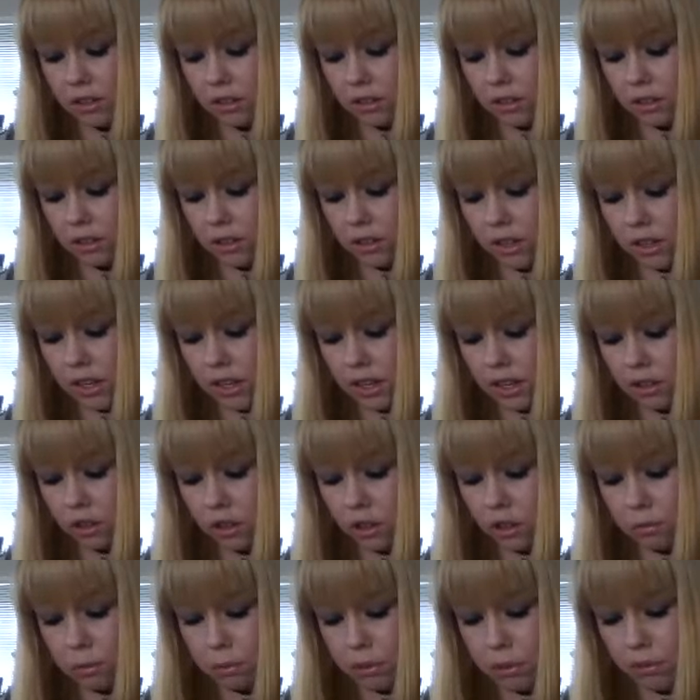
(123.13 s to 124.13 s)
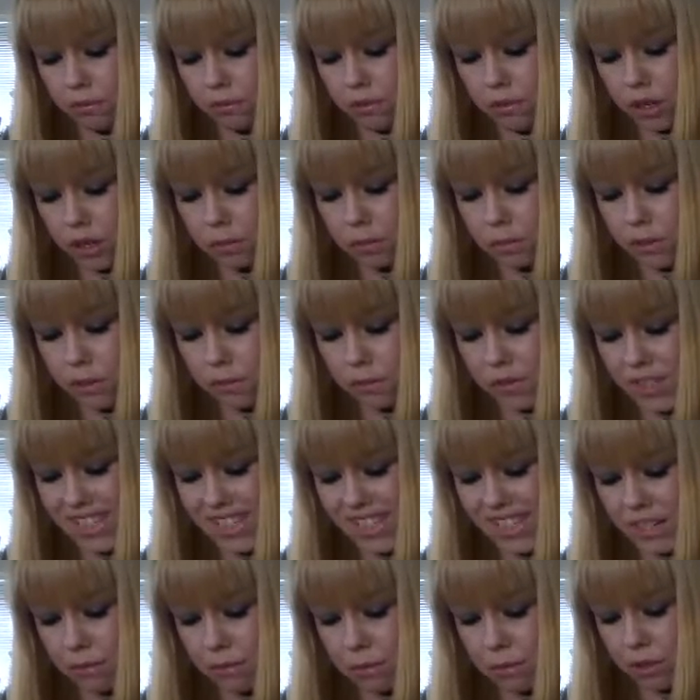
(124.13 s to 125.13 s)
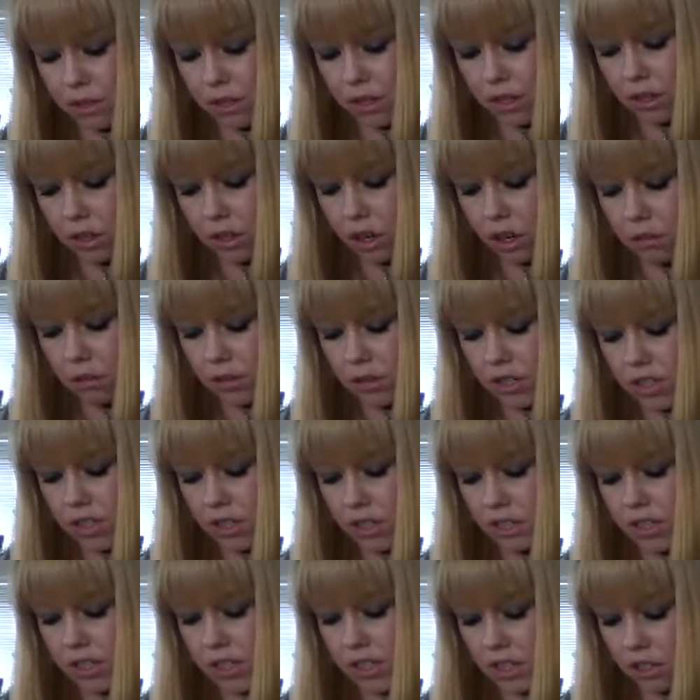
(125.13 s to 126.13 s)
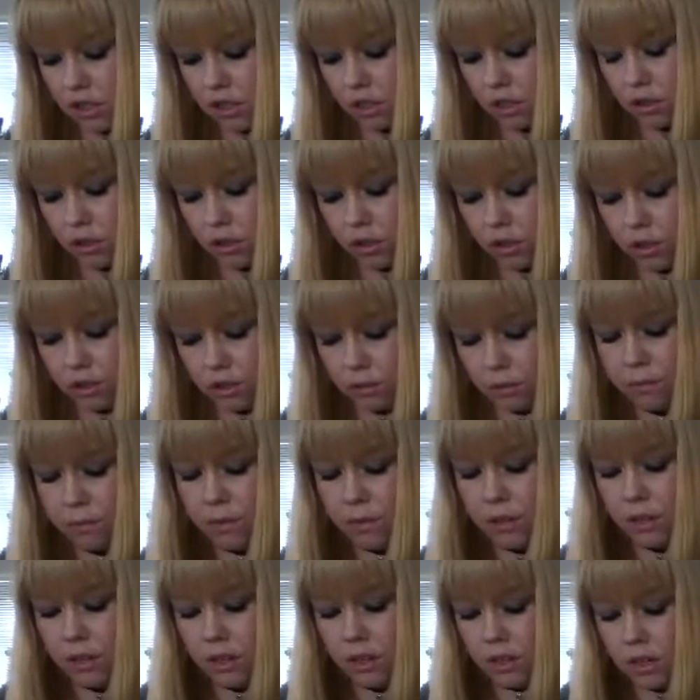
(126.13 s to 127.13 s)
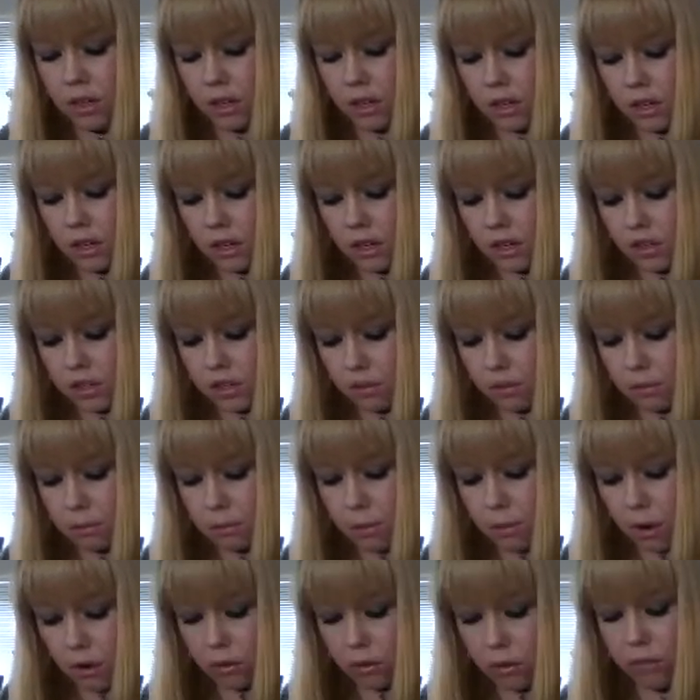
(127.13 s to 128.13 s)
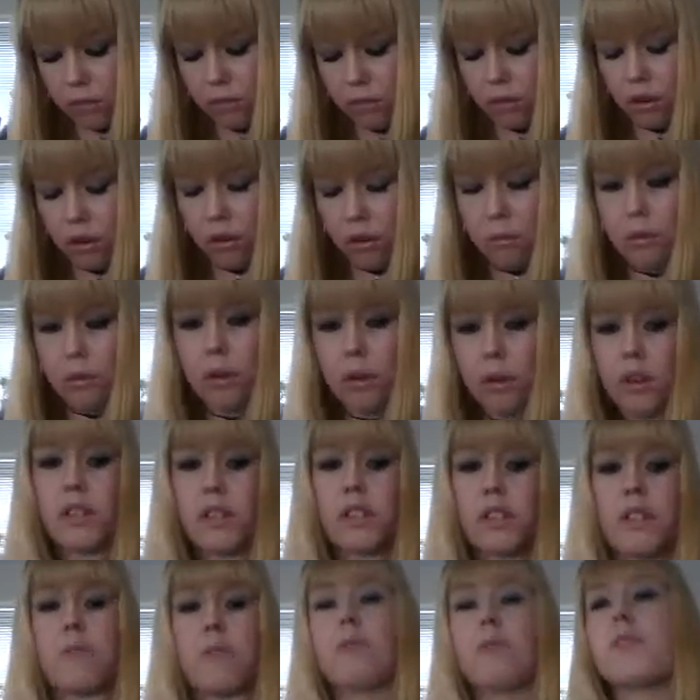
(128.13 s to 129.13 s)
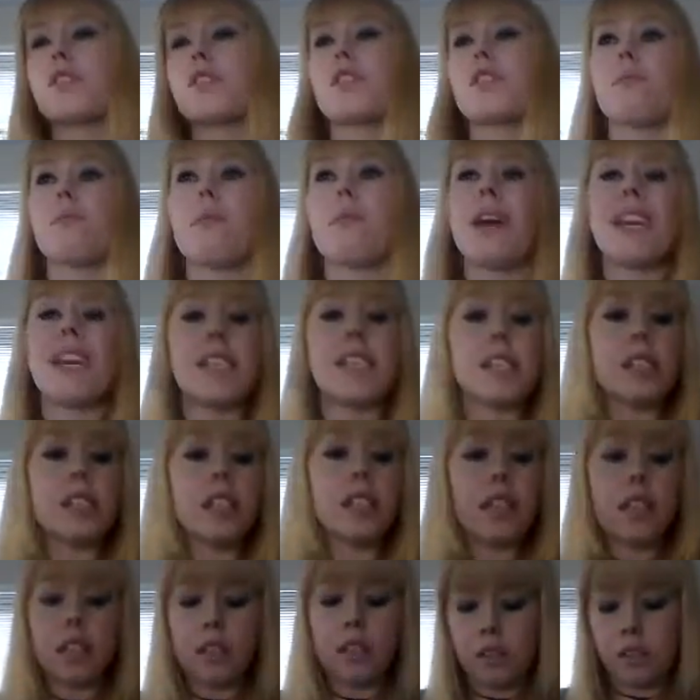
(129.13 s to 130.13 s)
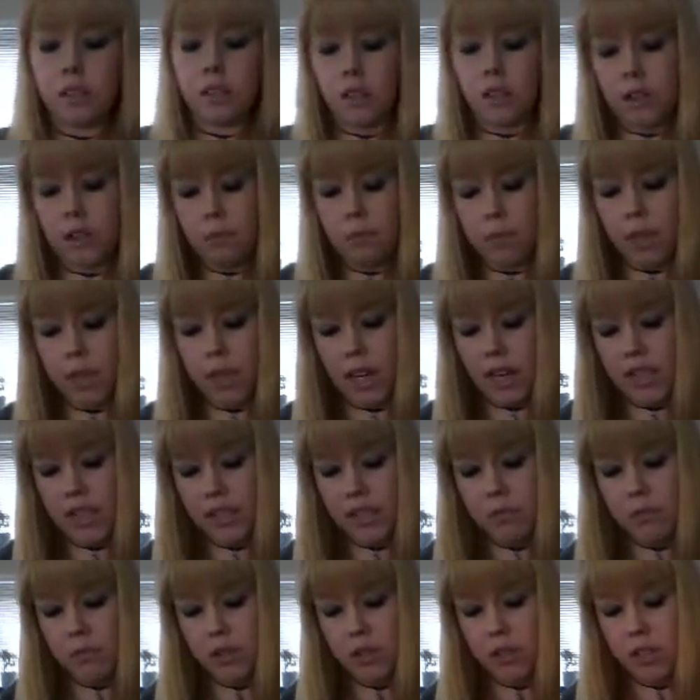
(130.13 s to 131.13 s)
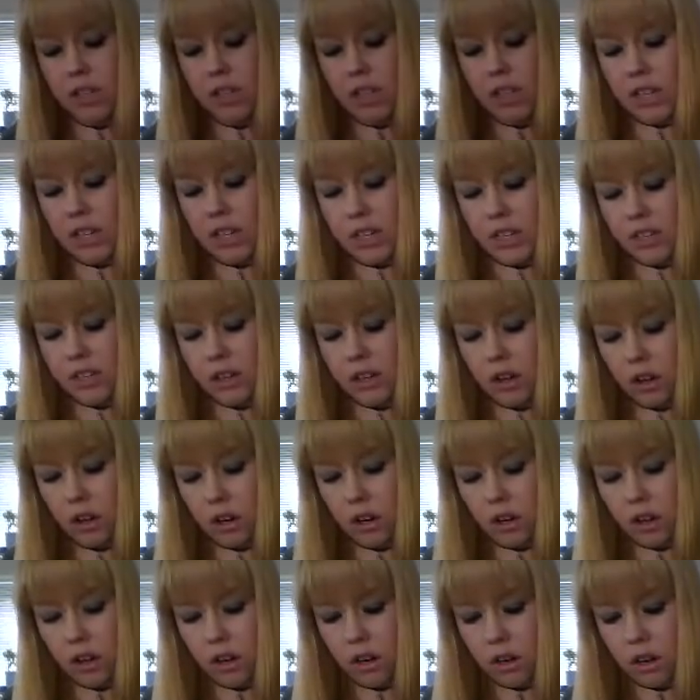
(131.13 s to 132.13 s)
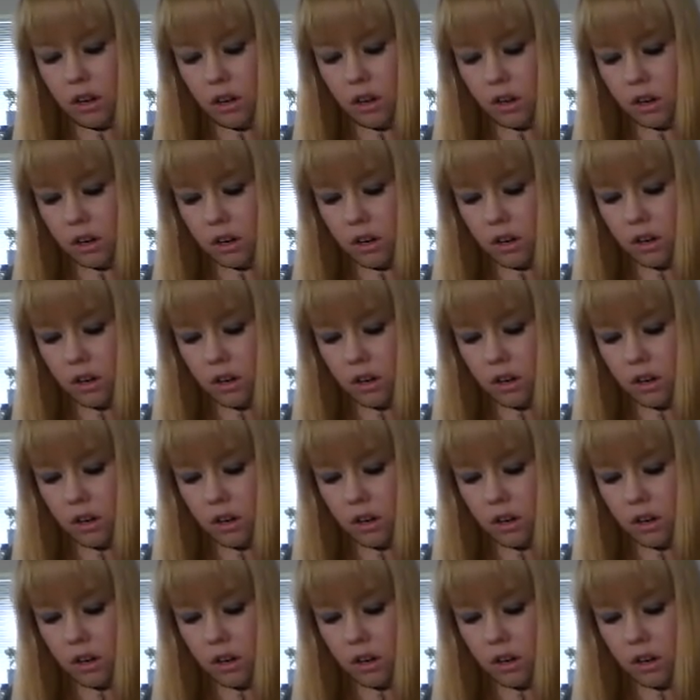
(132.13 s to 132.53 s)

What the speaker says: and add a couple of drops of cinnamon and orange essential oil to a bowl of warm water. So basically, the items you need are